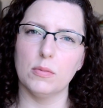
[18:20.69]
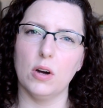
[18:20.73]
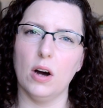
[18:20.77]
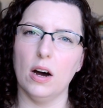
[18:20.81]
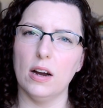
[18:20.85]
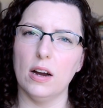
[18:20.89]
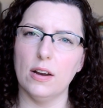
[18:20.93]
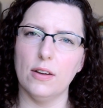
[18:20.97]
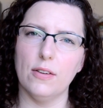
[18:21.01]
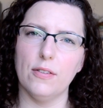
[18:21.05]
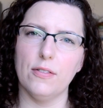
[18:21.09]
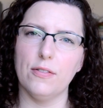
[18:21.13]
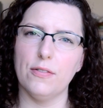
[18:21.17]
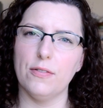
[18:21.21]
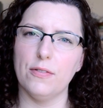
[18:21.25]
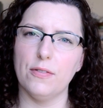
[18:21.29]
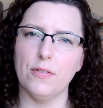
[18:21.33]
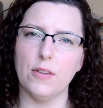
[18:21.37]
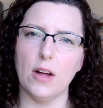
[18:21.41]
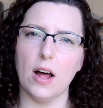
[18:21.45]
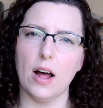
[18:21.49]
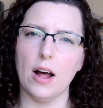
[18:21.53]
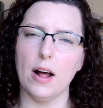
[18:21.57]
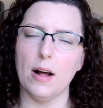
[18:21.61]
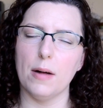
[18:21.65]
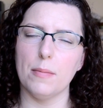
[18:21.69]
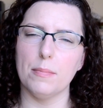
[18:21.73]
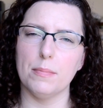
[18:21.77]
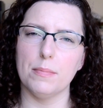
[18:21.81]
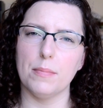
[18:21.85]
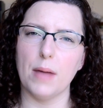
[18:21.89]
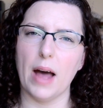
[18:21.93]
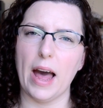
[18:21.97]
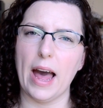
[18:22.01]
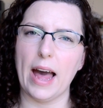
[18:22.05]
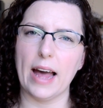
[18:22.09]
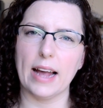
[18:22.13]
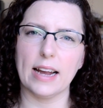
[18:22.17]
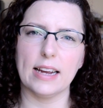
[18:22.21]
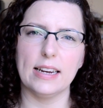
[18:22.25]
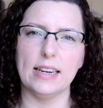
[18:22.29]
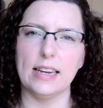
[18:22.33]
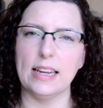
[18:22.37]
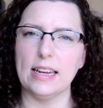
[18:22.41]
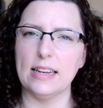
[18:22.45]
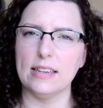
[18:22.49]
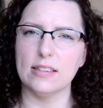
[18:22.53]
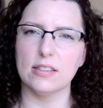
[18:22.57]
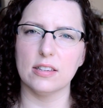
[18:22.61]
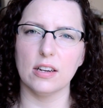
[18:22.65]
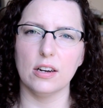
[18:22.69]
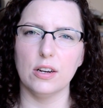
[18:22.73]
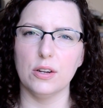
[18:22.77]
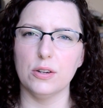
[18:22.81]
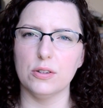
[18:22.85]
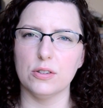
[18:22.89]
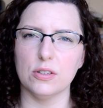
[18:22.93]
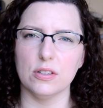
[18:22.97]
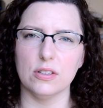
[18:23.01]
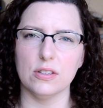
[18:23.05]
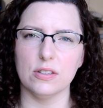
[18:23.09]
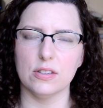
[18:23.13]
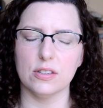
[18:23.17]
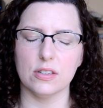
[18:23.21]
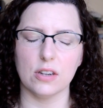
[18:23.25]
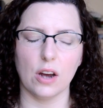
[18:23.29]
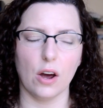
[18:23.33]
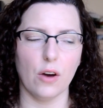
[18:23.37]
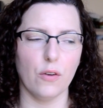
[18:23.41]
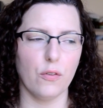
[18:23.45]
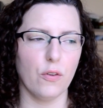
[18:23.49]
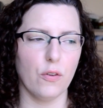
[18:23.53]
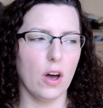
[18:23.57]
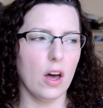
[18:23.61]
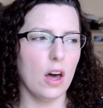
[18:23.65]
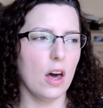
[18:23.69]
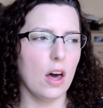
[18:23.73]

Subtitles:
kind of acne solution stuff.